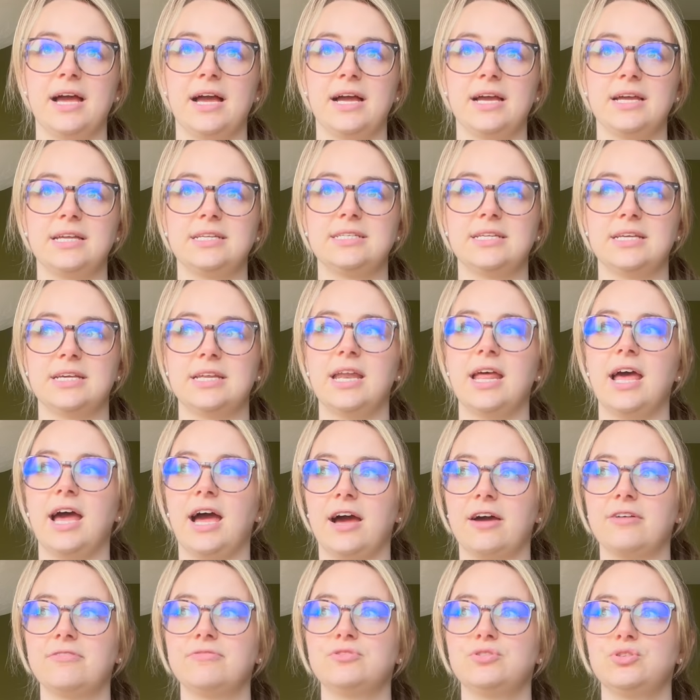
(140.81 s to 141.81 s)
I did
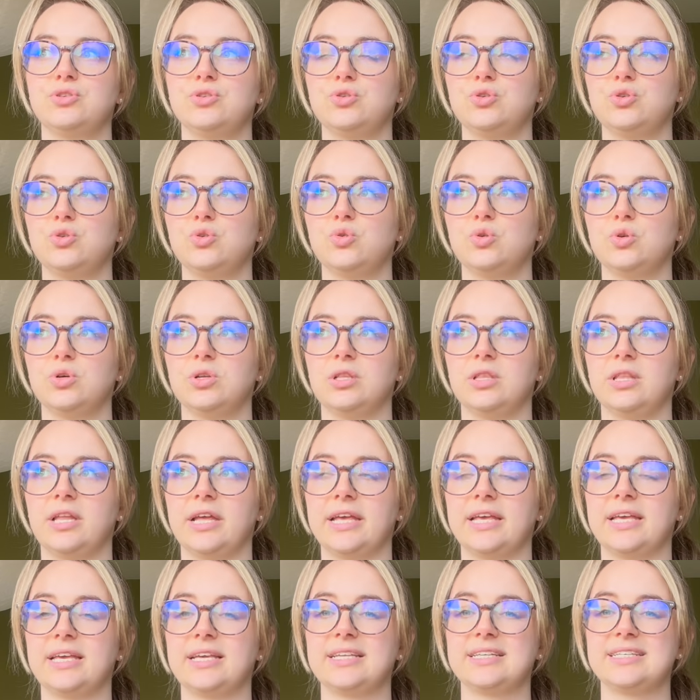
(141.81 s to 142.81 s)
have to
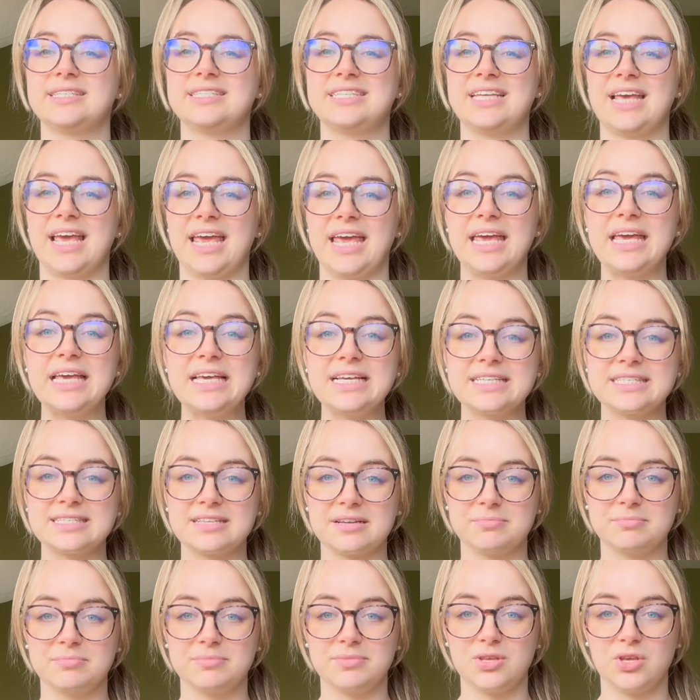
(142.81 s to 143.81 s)
take
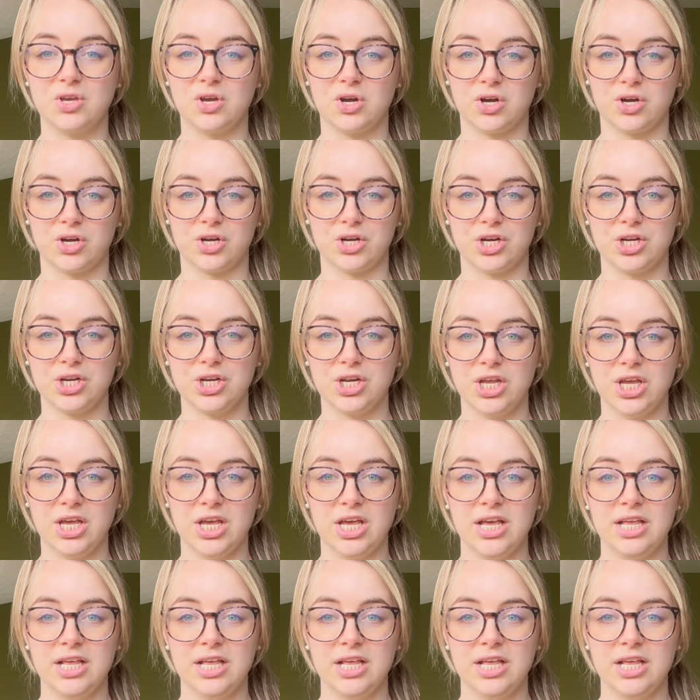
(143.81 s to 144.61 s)
some yarn.